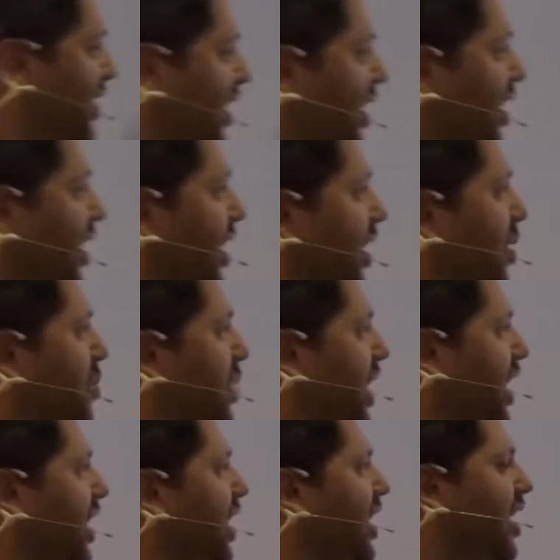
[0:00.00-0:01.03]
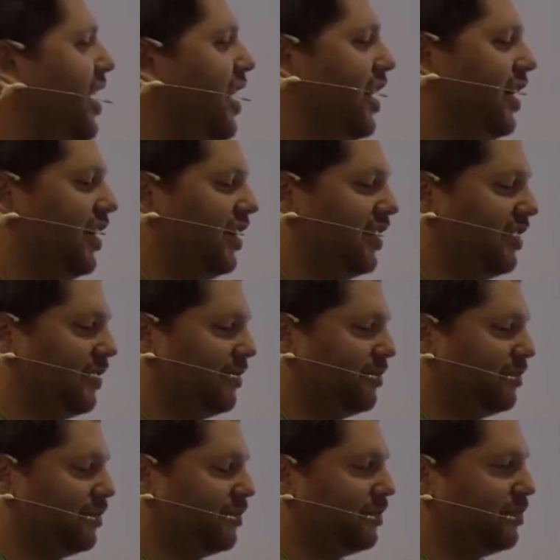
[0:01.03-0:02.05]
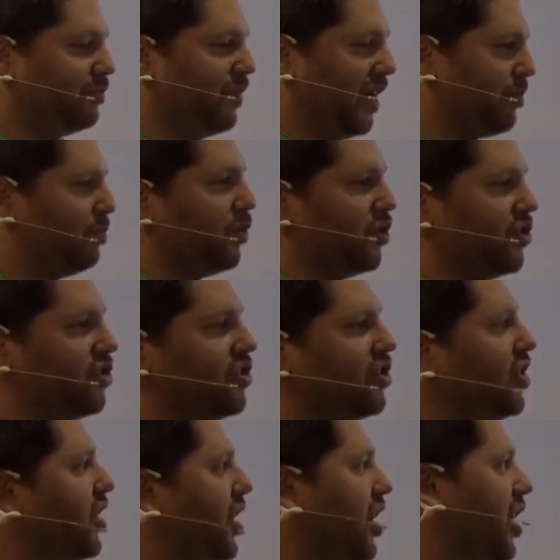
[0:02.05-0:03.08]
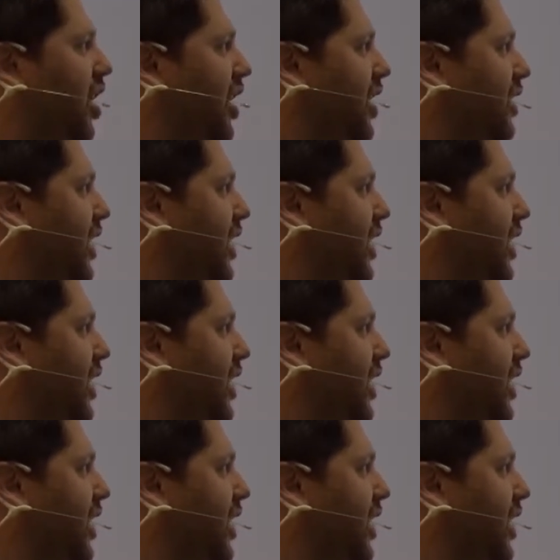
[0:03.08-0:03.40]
and a big push in